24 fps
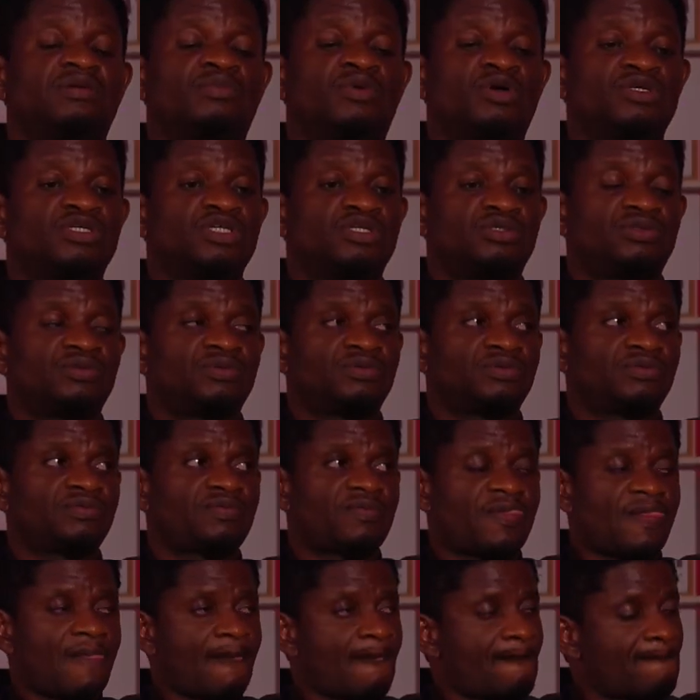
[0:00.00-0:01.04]
But the question is,
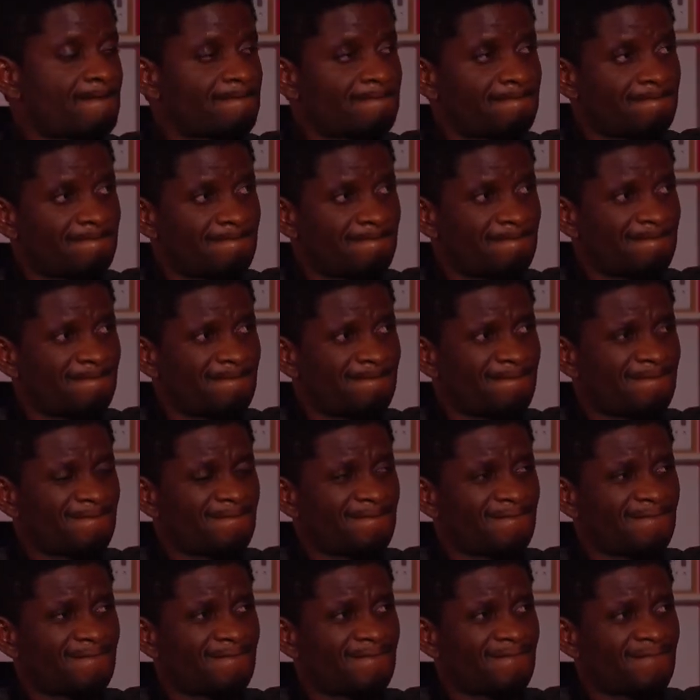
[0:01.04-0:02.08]
marriage even worth it?
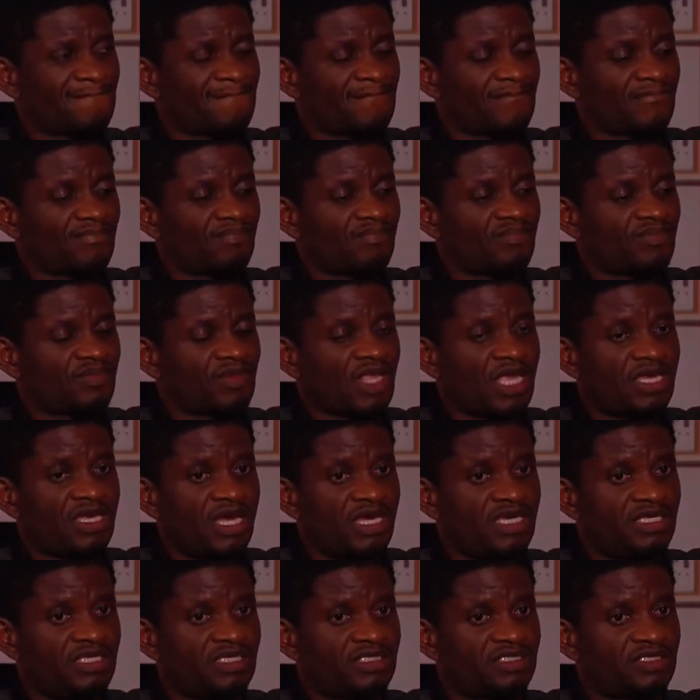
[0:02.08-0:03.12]
Yeah,
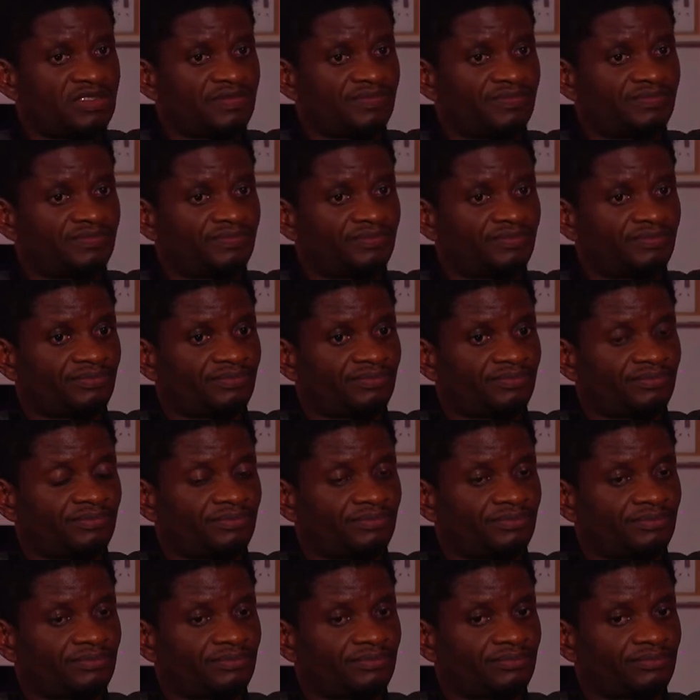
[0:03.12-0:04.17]
it is.
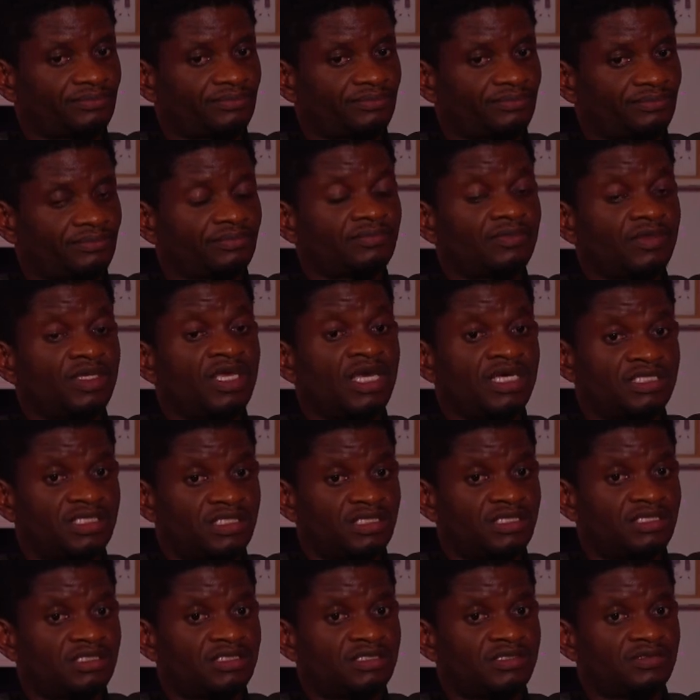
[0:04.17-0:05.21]
Is it worth it? Yes, it
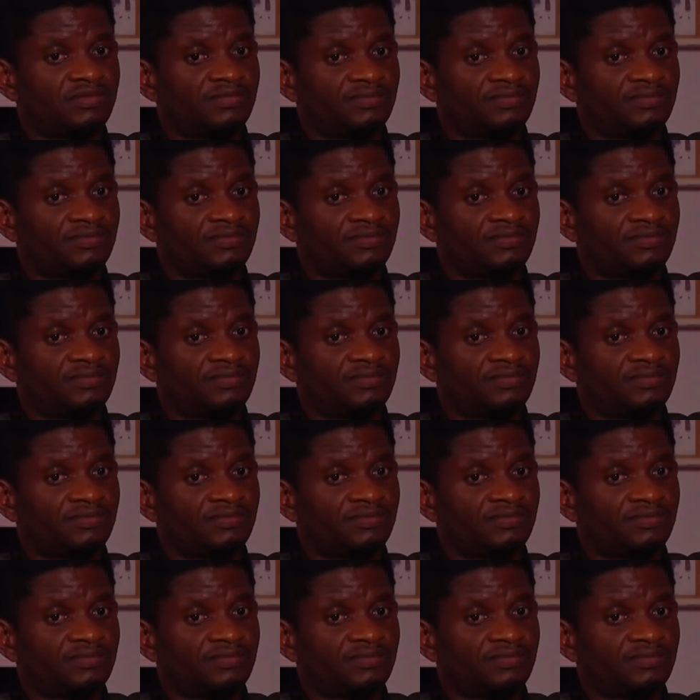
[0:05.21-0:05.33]
is.